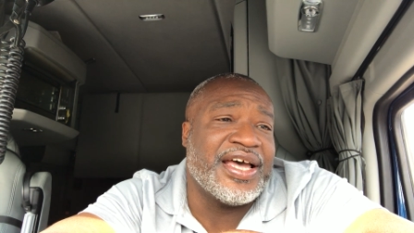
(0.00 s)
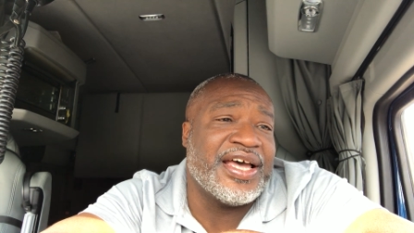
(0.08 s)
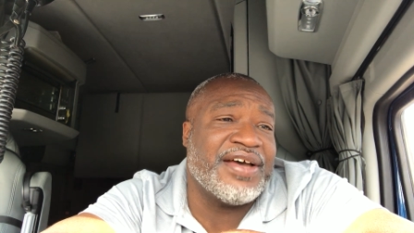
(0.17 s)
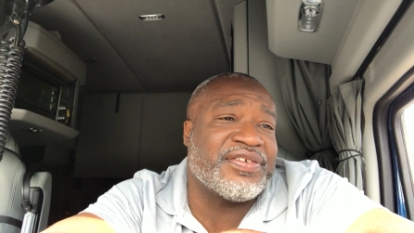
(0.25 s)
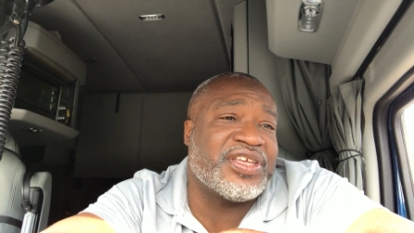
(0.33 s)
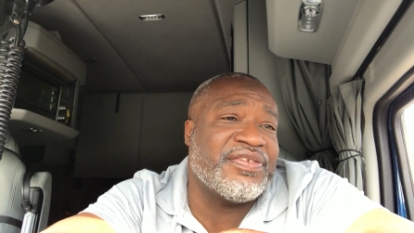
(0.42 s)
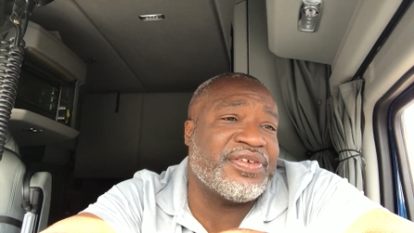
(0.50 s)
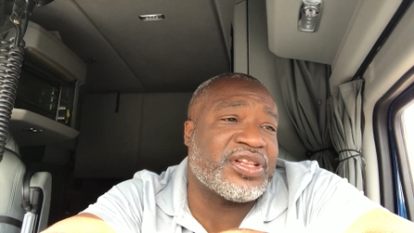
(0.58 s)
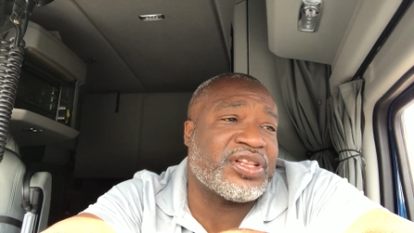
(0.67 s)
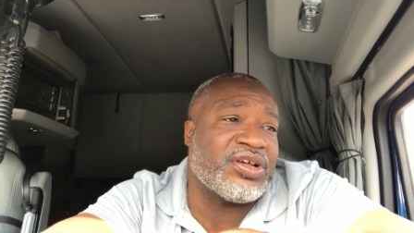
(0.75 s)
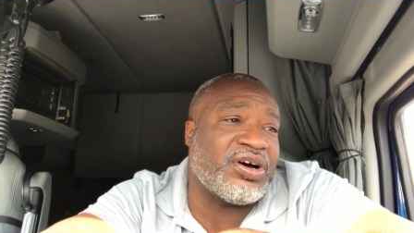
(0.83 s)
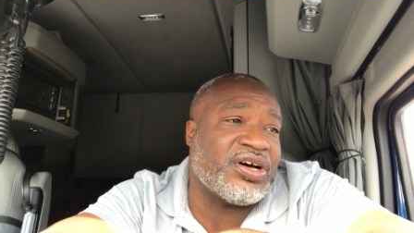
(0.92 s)
have given
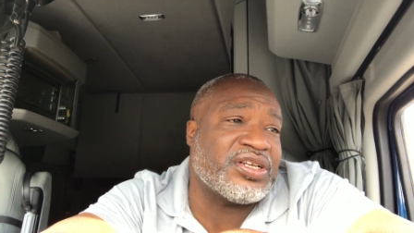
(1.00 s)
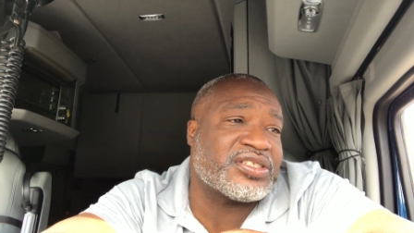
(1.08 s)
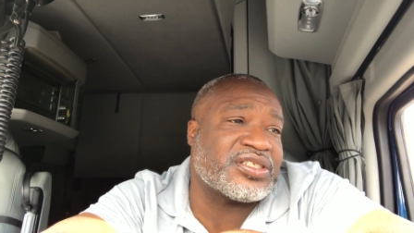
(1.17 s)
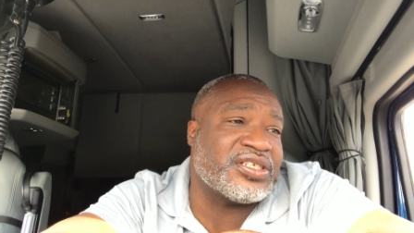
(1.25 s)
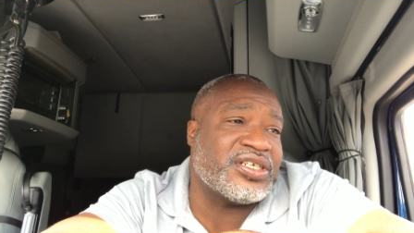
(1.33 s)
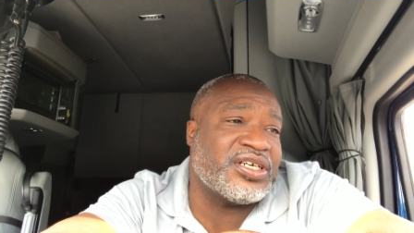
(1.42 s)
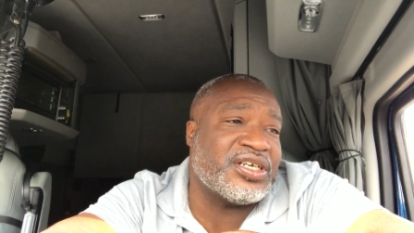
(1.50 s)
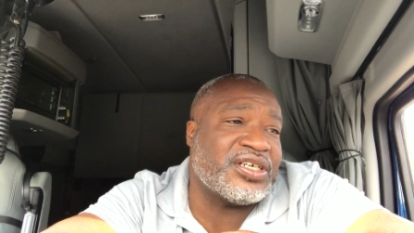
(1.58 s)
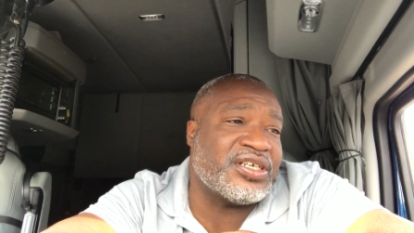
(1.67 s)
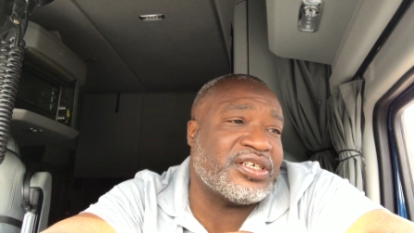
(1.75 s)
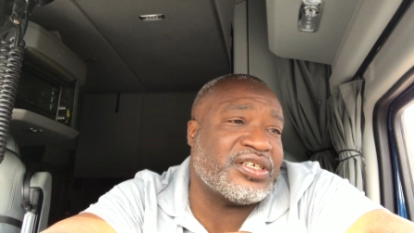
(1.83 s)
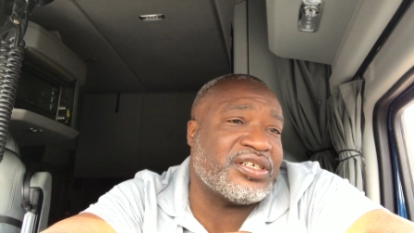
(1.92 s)
thought
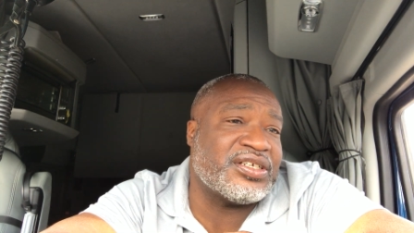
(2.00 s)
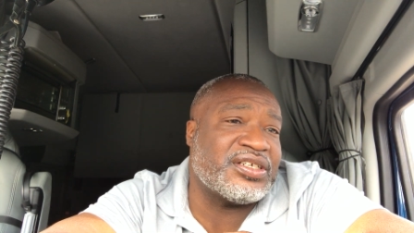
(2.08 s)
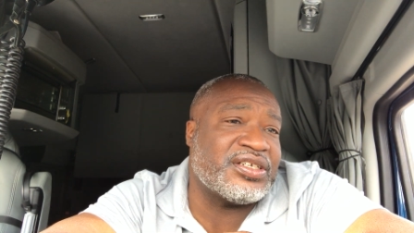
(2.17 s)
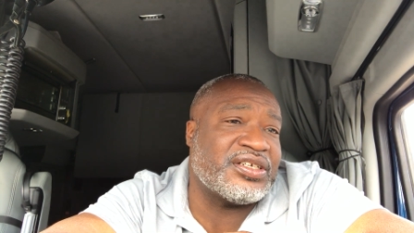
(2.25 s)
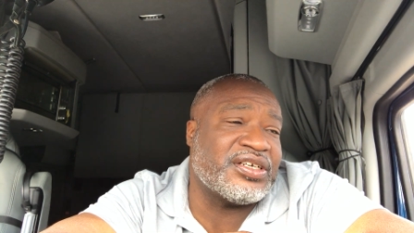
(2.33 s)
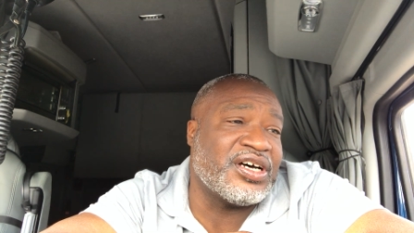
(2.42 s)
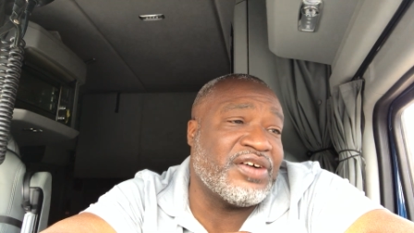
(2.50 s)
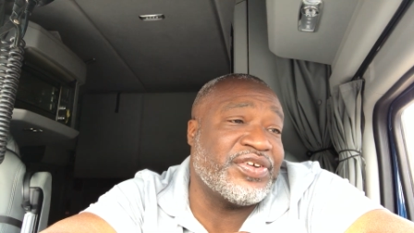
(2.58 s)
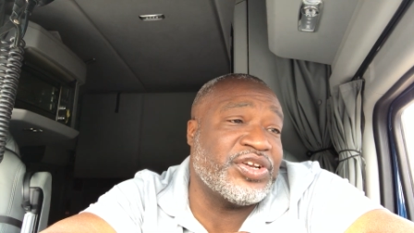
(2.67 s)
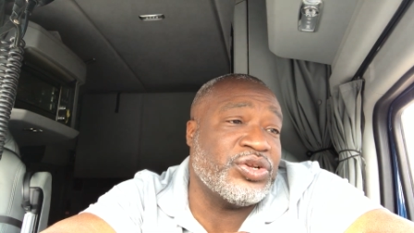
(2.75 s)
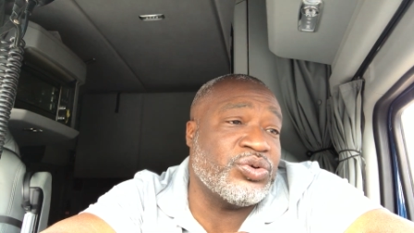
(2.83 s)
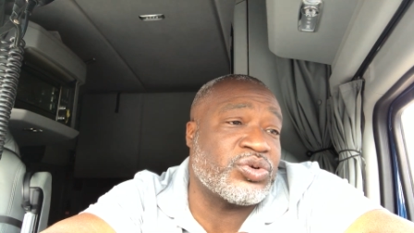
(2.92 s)
of a
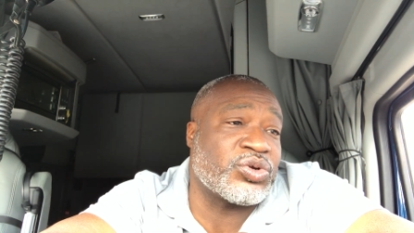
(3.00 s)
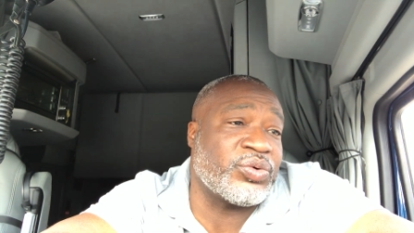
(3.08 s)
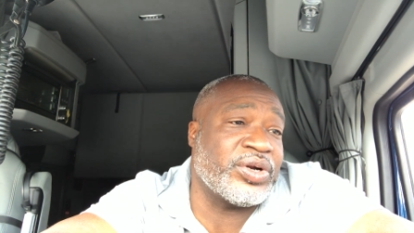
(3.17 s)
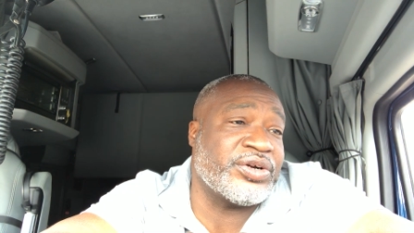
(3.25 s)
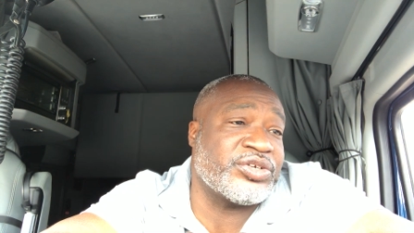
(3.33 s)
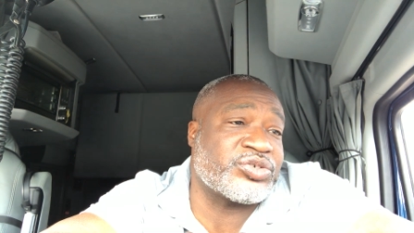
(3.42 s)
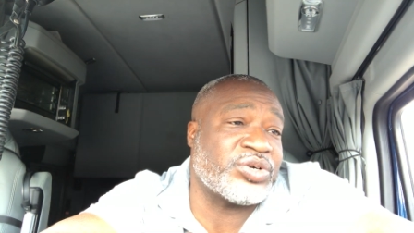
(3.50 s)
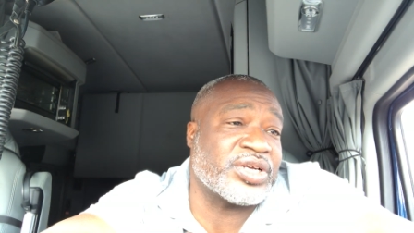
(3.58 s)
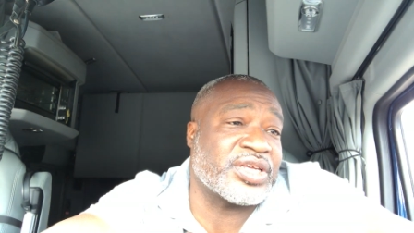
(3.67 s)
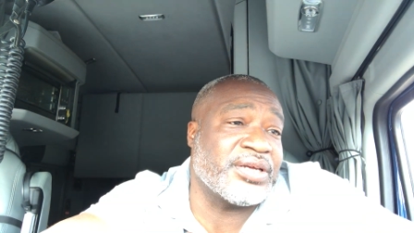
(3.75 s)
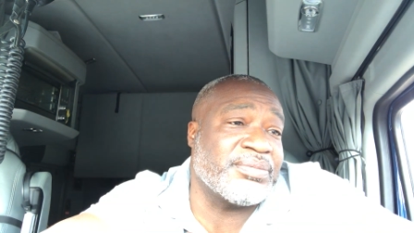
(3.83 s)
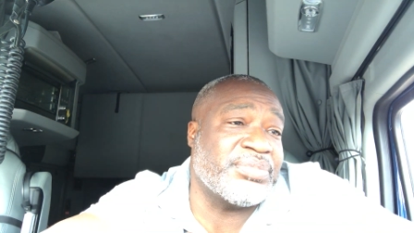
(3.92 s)
new career in
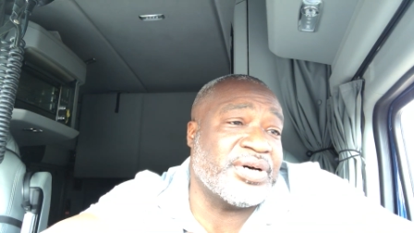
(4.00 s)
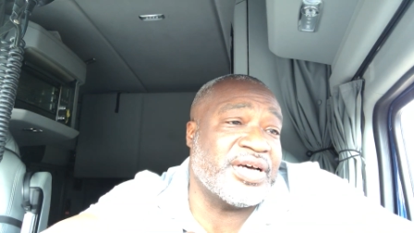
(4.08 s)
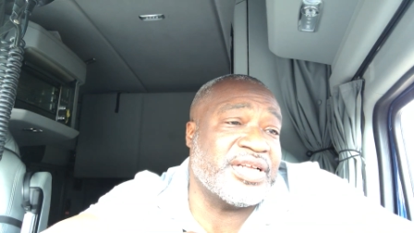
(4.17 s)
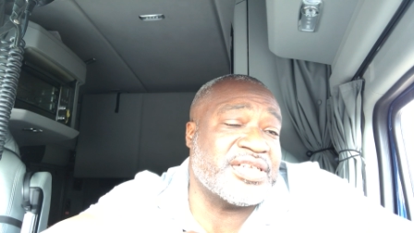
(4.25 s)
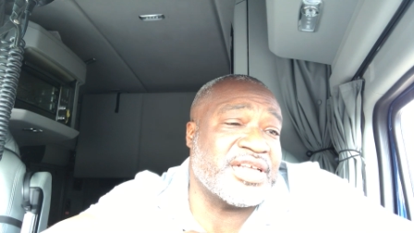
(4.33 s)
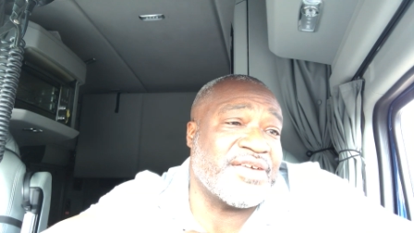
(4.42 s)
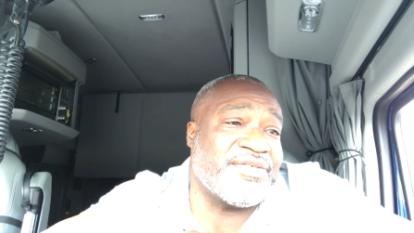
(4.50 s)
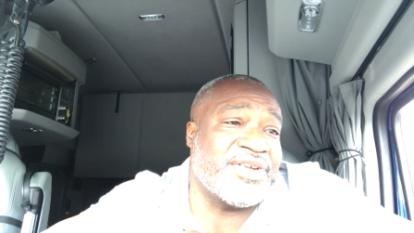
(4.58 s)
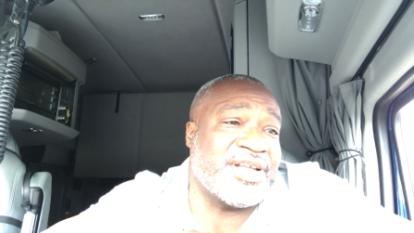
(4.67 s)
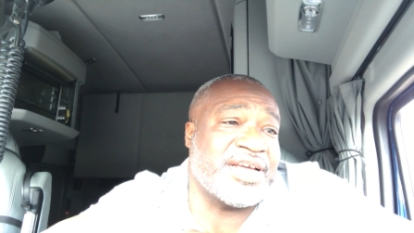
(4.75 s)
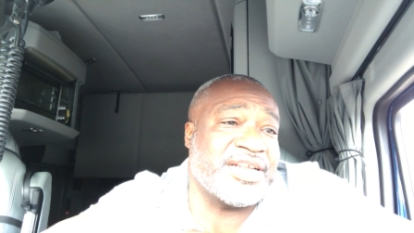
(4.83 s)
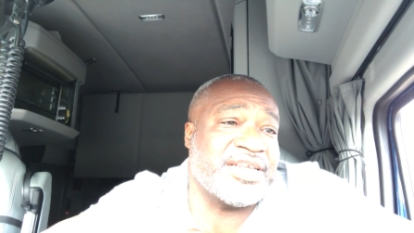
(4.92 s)
trucking, but have
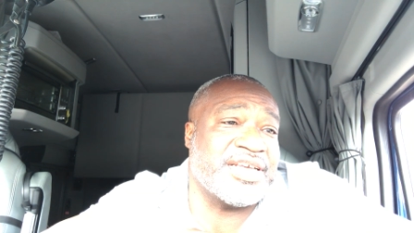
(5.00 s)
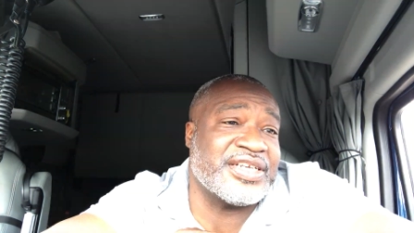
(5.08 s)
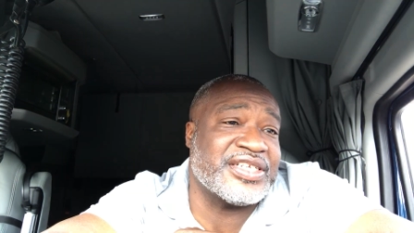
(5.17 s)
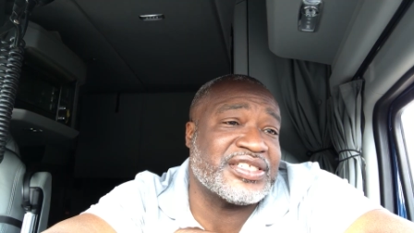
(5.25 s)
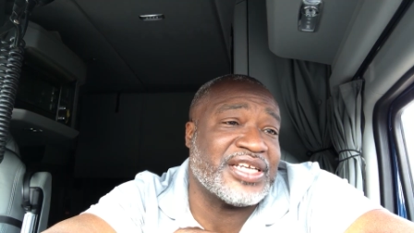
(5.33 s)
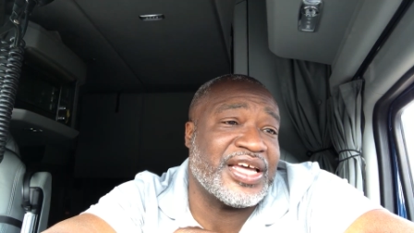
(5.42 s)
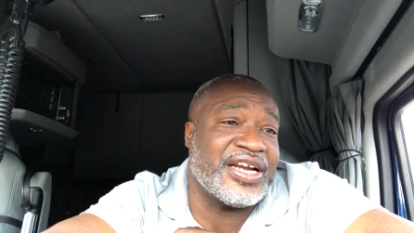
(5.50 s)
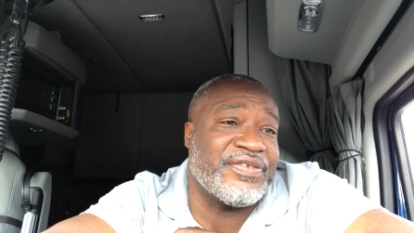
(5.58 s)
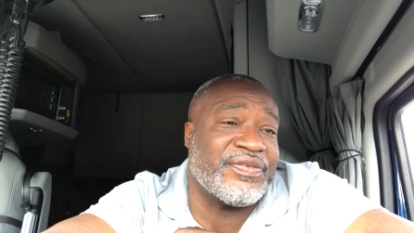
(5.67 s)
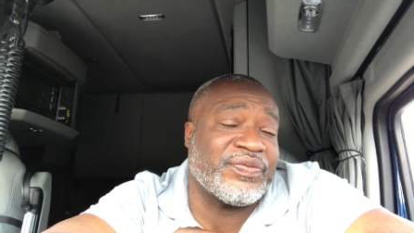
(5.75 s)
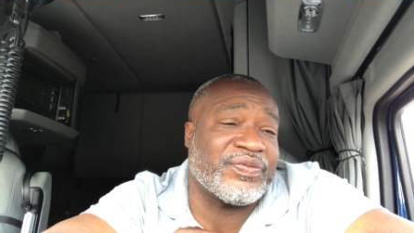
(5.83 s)
not yet decided